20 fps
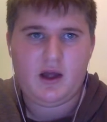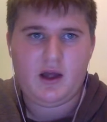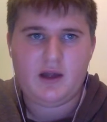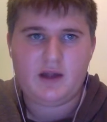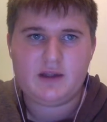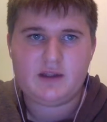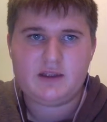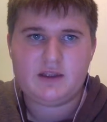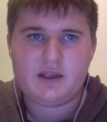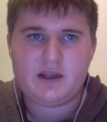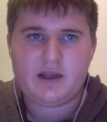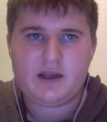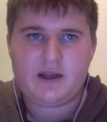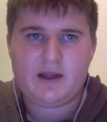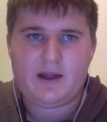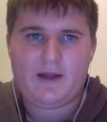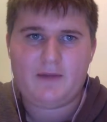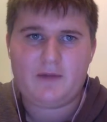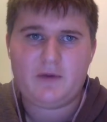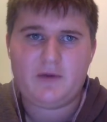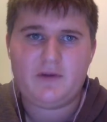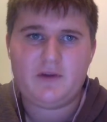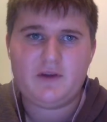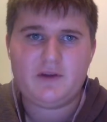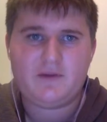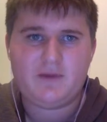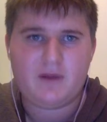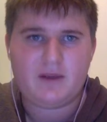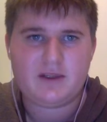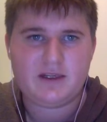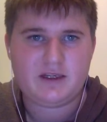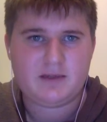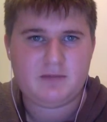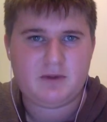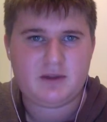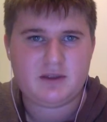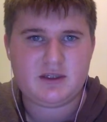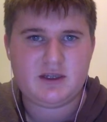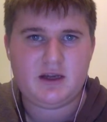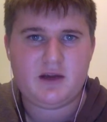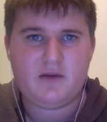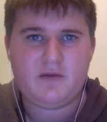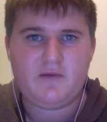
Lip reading: It's a kind of camera I've used for about 6 months now and